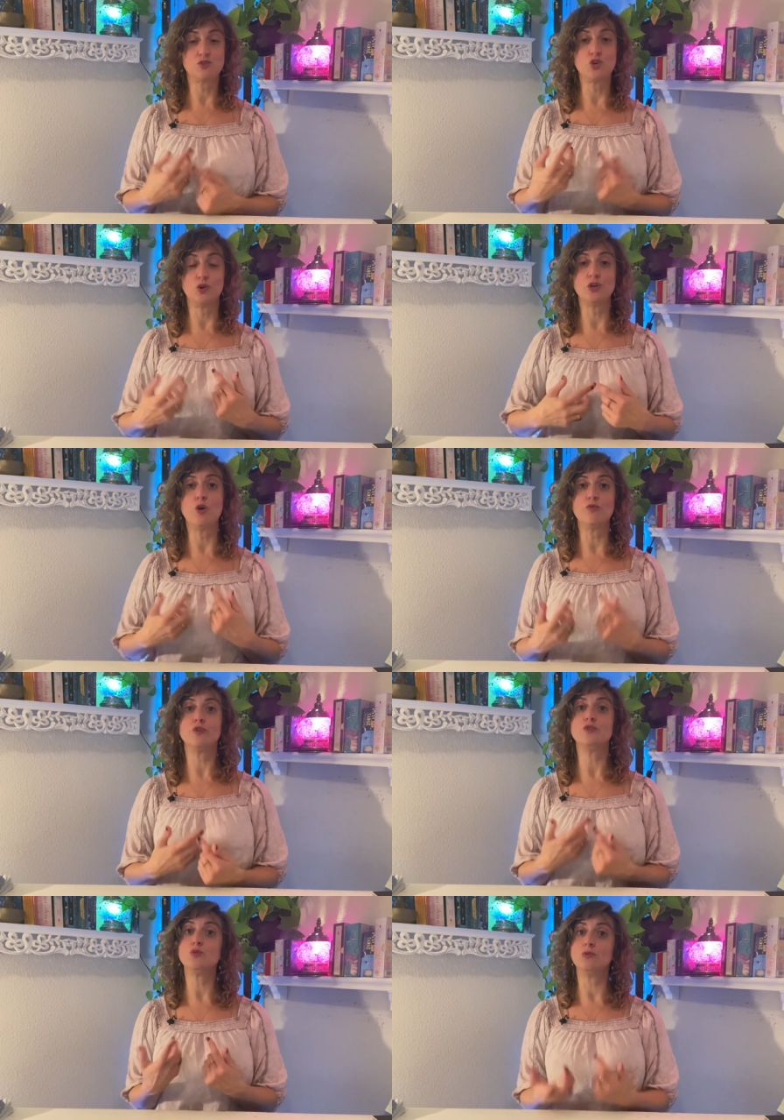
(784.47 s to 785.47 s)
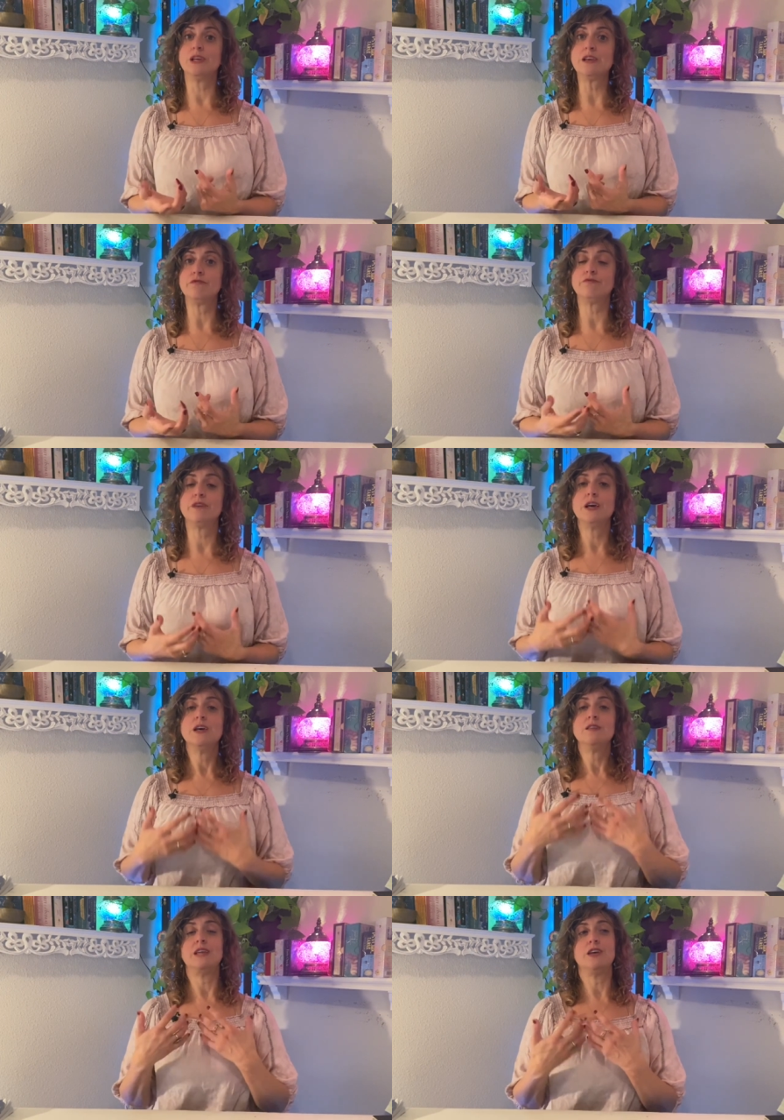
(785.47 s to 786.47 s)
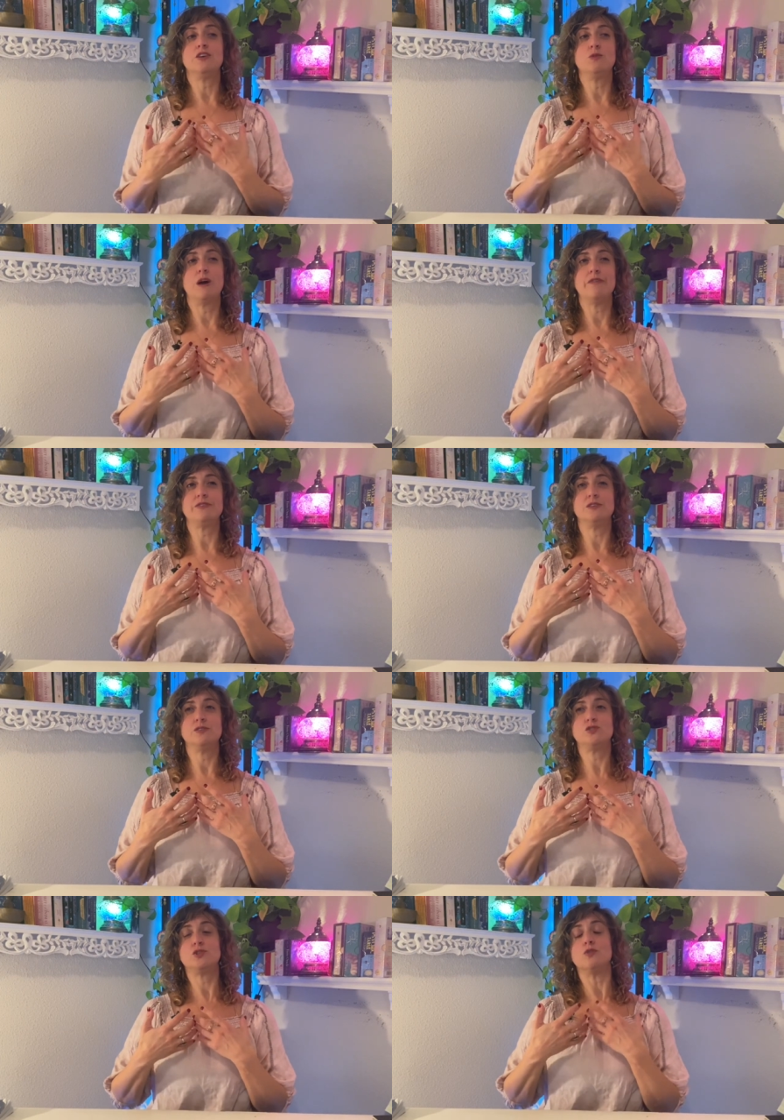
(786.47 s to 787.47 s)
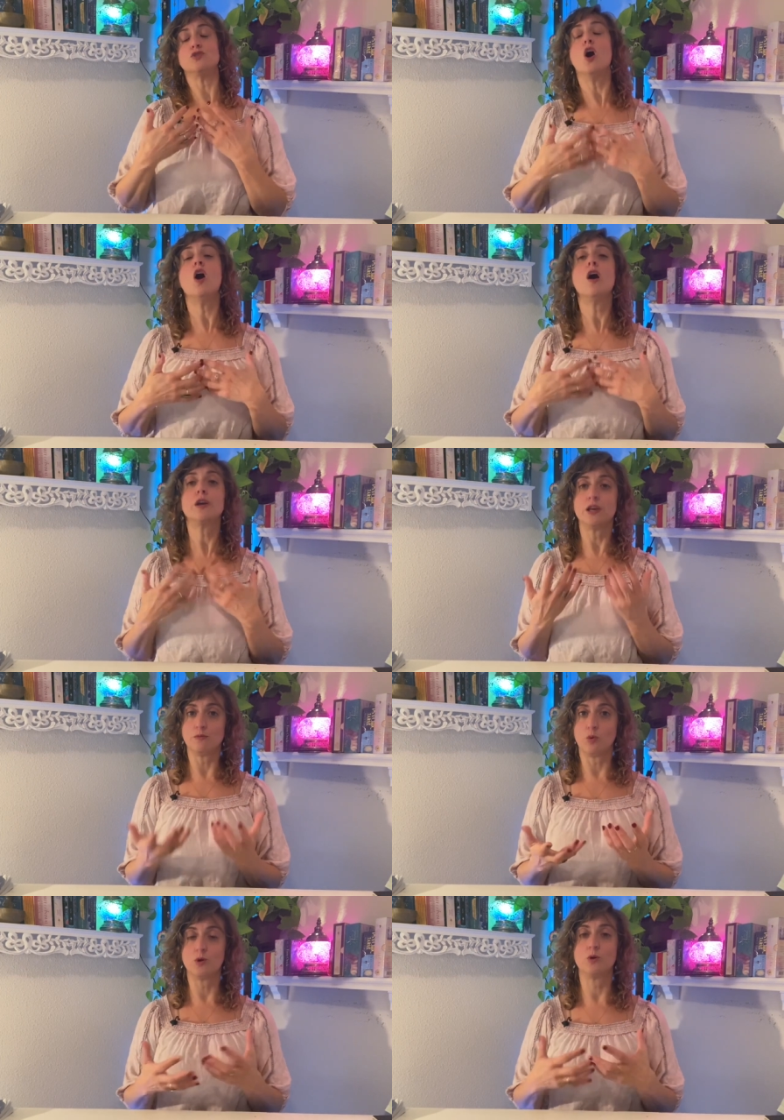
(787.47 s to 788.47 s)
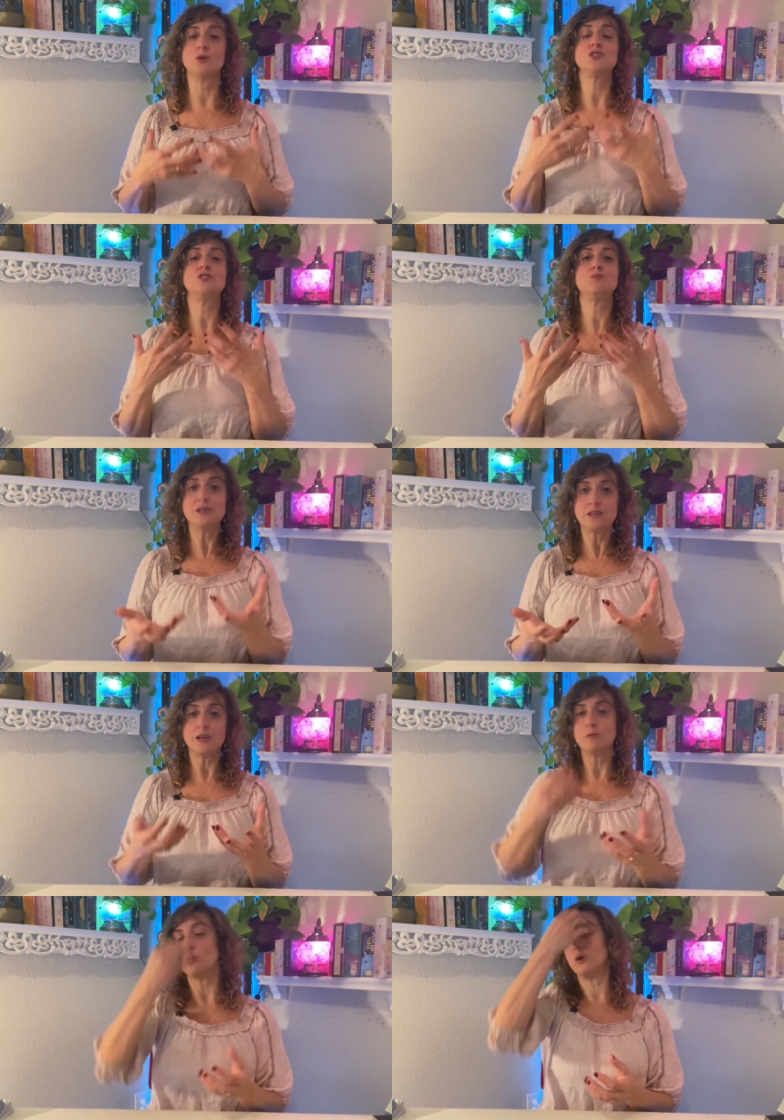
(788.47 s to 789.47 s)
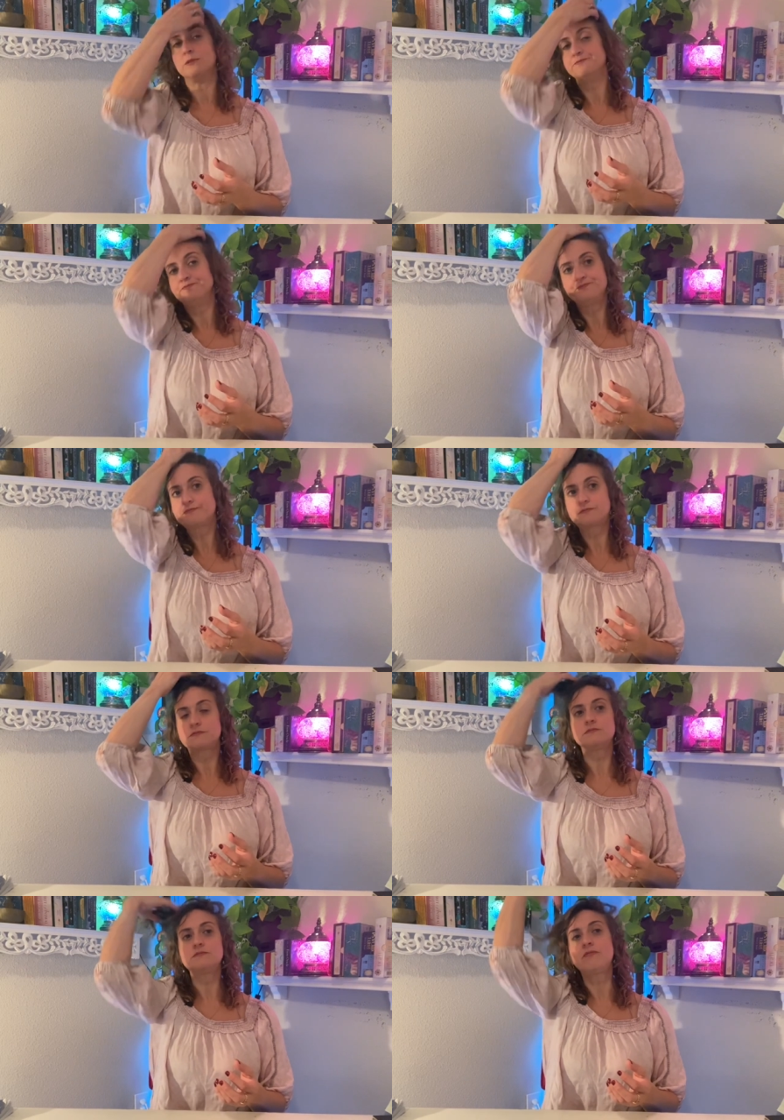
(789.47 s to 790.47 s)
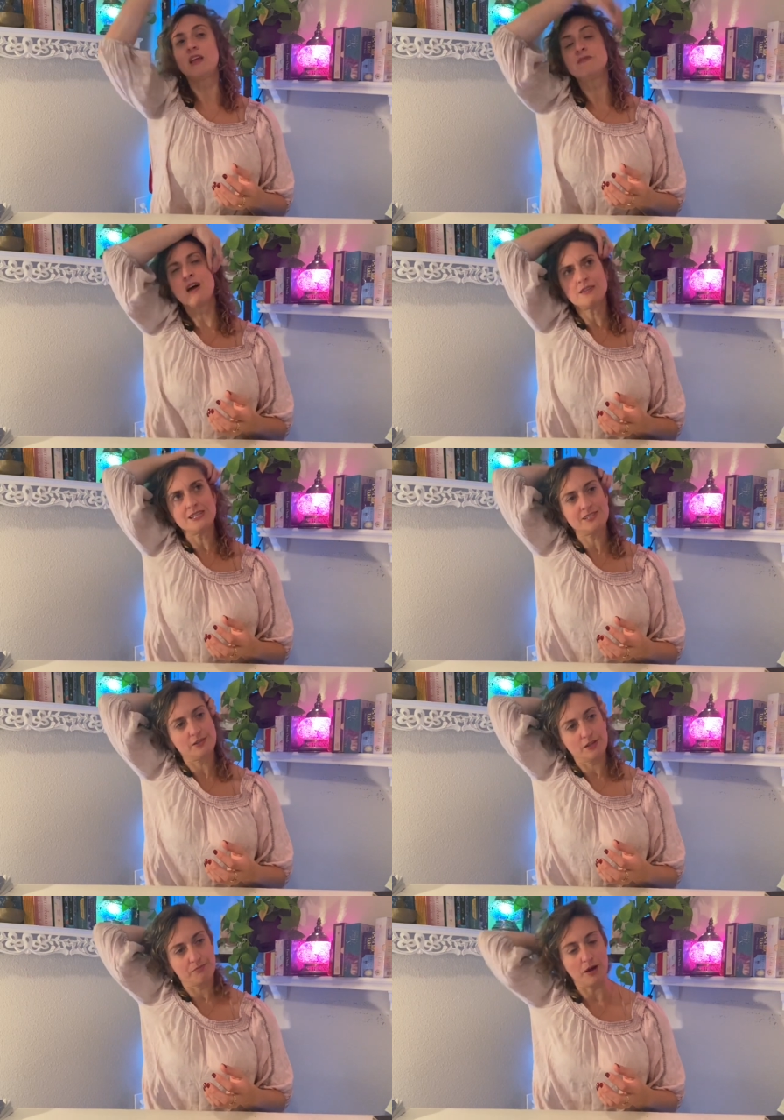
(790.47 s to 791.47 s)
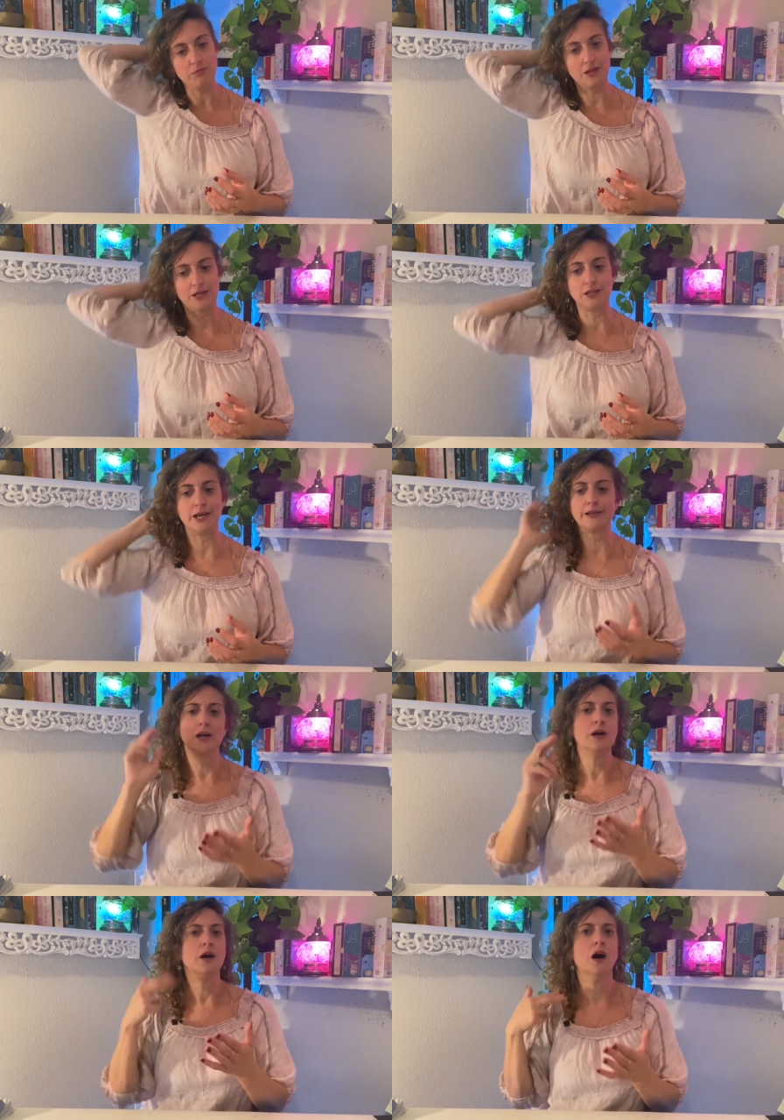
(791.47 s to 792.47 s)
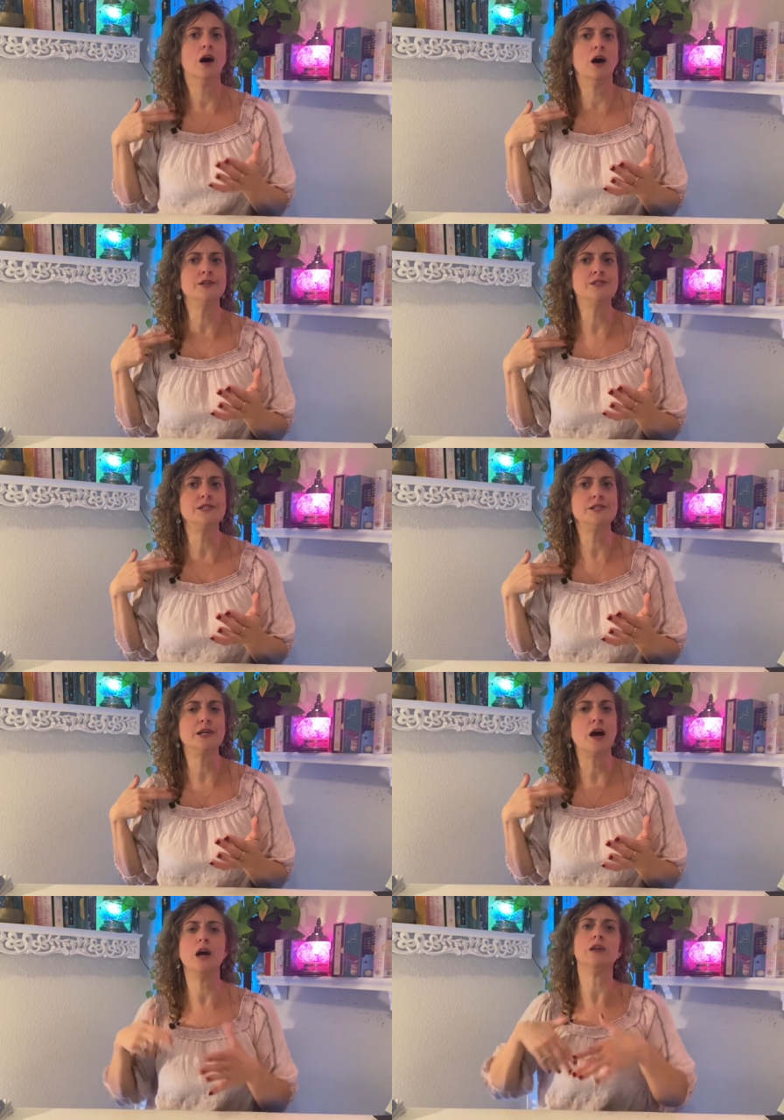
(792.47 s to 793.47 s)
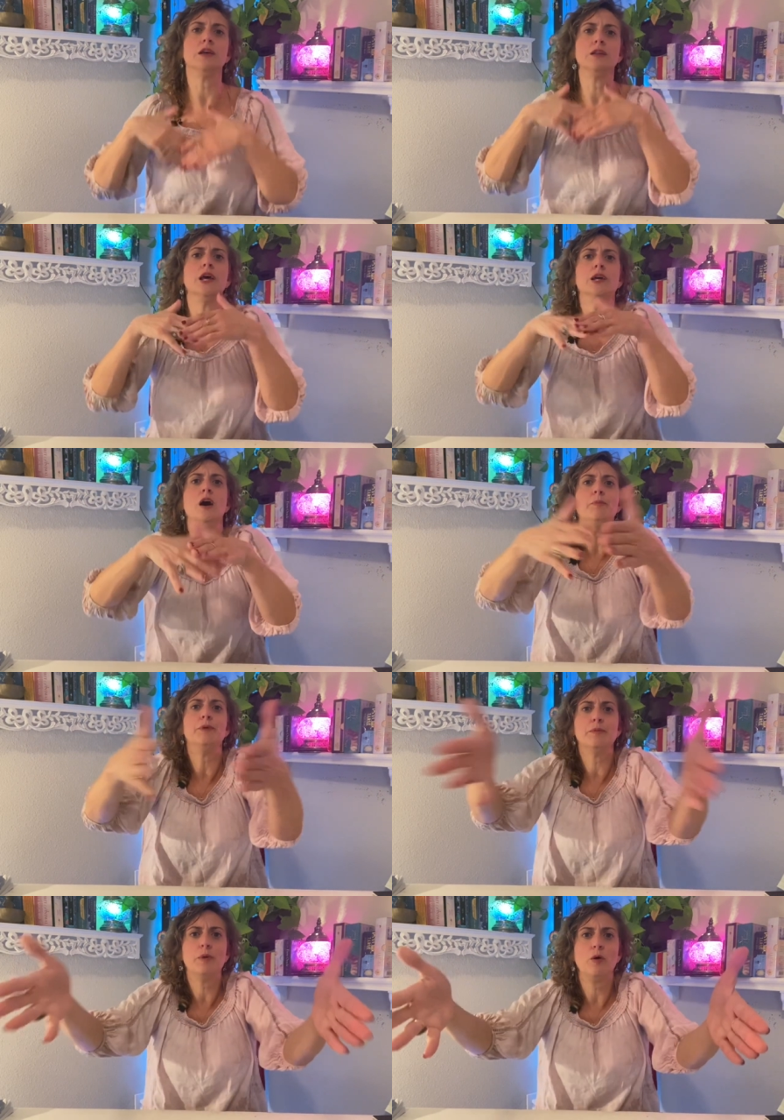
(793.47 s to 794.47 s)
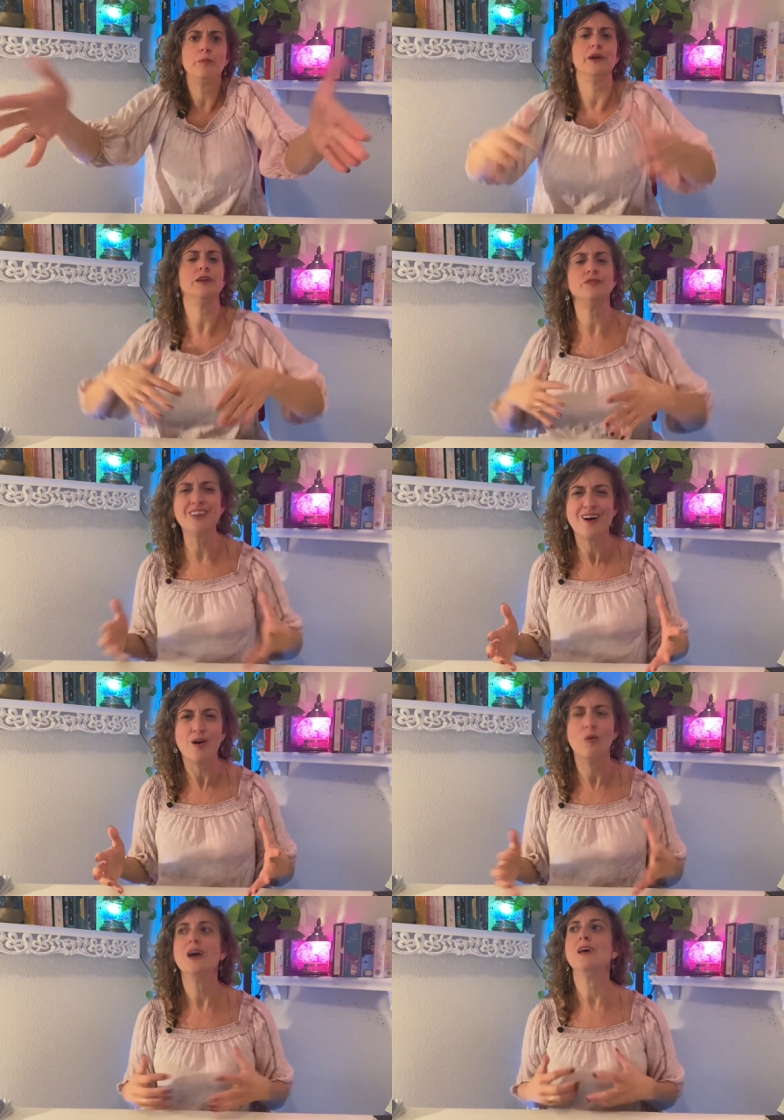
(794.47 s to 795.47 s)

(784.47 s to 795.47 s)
turning over a new leaf, that you have to start talking more or speaking more. Not necessarily public, like, uh, is this thing on like up at a pulpit? No,